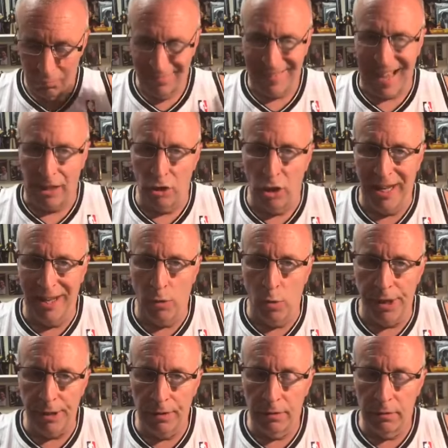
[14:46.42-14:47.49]
I don't want to
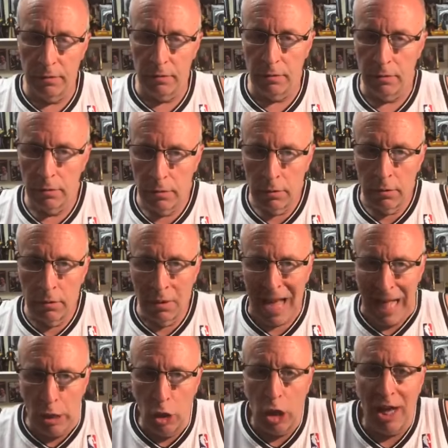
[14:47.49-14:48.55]
wait.
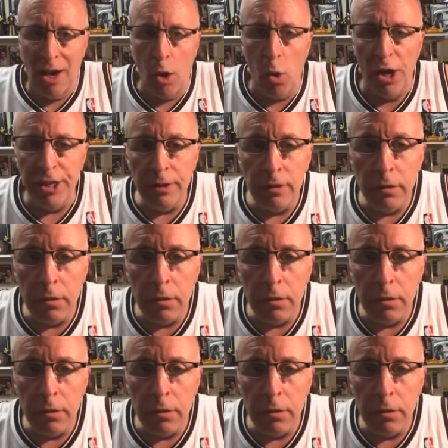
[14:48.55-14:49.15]
I don't want to wait.